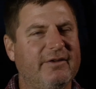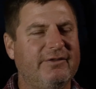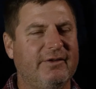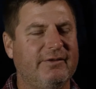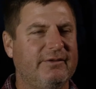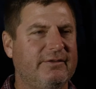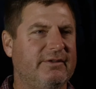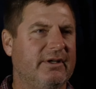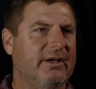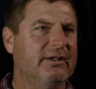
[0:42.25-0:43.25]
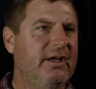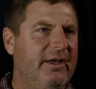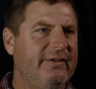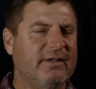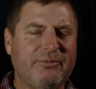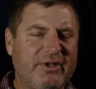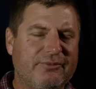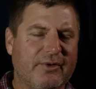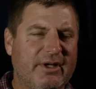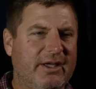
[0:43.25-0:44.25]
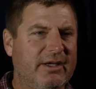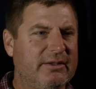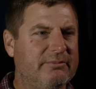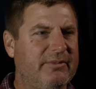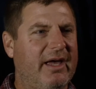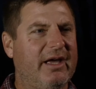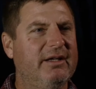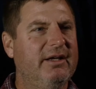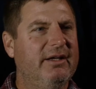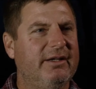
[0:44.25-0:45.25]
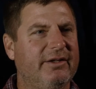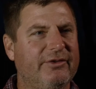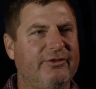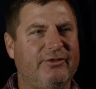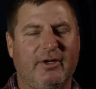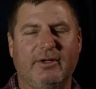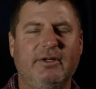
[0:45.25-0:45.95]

This isn't something for him that is